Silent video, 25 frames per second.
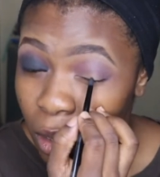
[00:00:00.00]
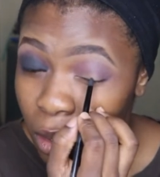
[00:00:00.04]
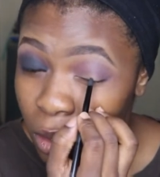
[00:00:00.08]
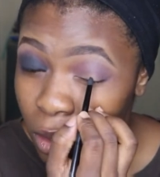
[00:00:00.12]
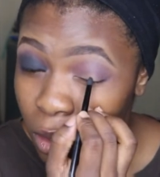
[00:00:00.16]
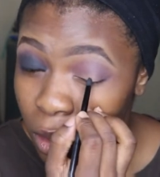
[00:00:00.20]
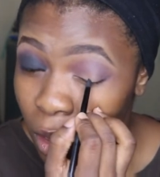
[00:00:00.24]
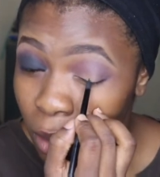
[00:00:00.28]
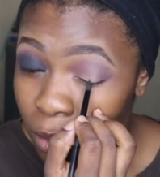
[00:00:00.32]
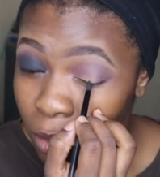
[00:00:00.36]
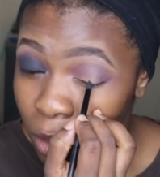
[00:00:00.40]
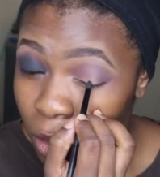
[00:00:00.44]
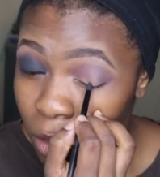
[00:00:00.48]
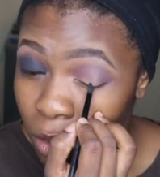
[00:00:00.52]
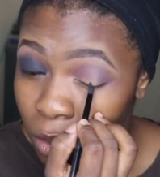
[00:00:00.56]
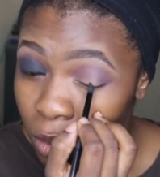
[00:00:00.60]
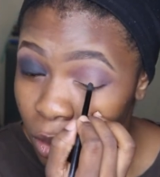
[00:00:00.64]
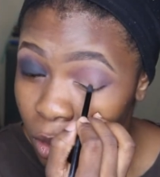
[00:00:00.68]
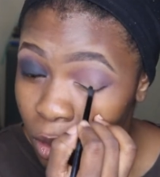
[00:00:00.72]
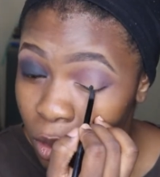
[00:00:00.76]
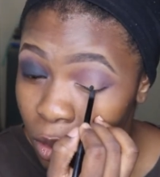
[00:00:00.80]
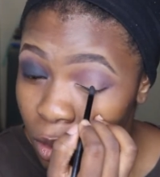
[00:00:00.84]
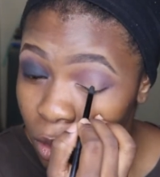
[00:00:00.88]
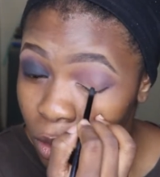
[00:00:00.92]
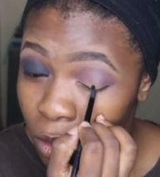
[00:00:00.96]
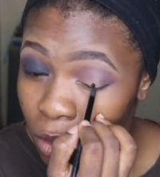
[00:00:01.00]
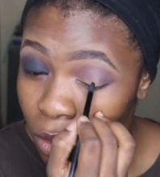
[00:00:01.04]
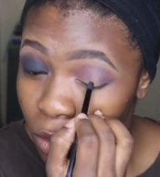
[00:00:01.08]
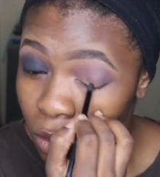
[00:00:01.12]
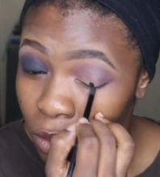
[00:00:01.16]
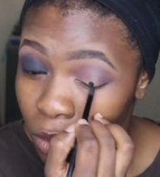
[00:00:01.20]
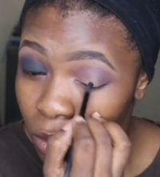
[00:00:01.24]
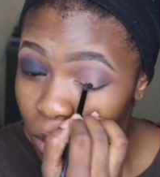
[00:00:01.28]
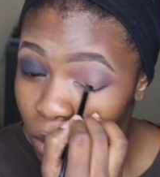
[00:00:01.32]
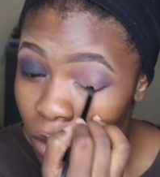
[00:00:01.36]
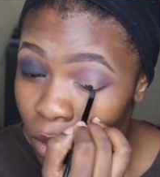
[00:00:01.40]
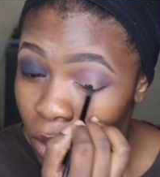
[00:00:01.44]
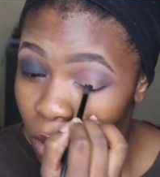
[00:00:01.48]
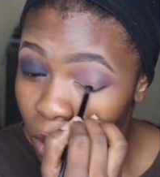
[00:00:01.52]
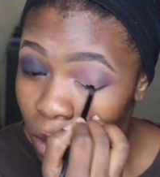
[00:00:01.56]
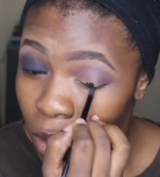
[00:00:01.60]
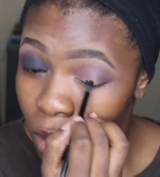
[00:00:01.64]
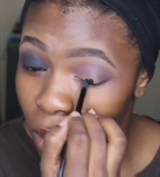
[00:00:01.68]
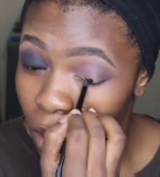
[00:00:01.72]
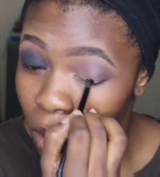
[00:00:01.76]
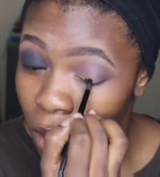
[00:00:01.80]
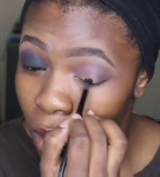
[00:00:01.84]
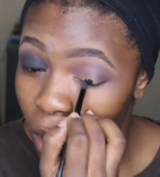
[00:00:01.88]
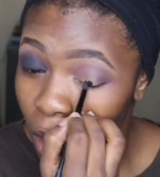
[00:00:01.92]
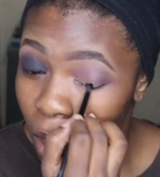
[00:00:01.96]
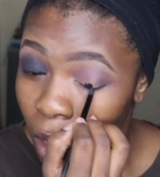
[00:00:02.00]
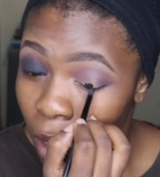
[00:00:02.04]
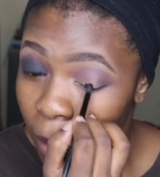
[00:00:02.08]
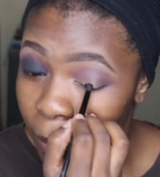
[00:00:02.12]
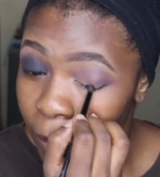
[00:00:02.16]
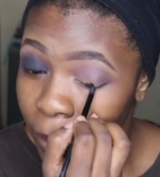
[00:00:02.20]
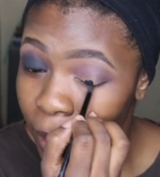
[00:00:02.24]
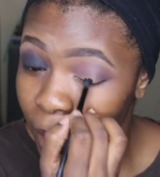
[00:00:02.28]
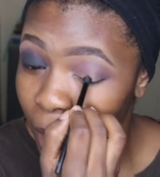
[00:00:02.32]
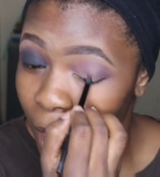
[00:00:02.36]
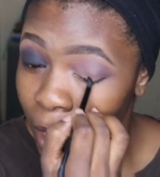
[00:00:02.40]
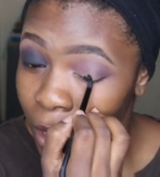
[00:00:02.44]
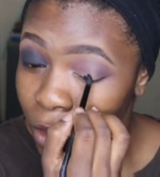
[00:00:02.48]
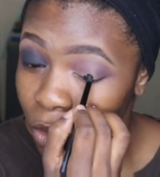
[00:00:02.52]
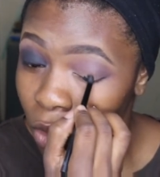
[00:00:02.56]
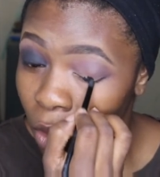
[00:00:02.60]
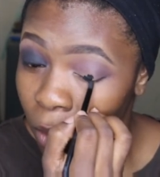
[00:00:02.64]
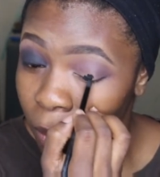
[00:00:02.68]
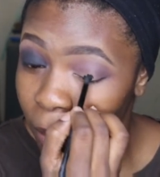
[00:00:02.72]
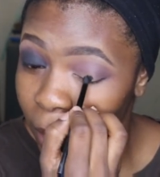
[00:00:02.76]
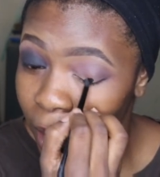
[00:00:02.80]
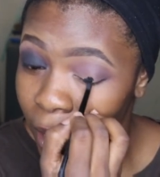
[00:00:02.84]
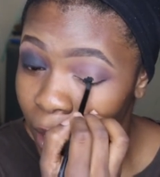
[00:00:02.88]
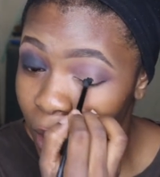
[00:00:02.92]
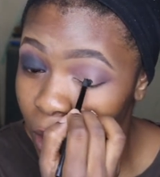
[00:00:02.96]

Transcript: So I'm just going to apply it on my